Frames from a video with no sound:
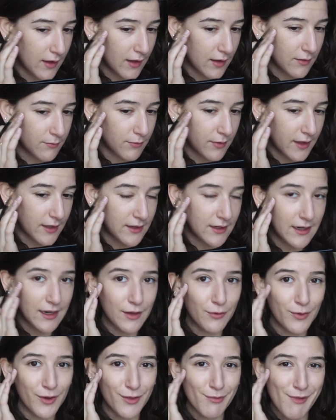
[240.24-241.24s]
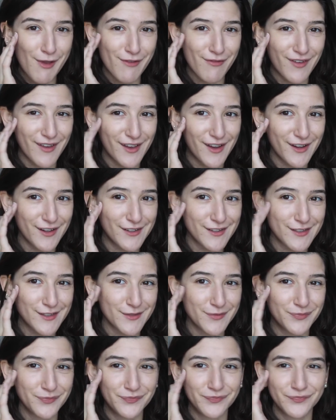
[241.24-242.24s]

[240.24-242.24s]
then blending it with my fingers.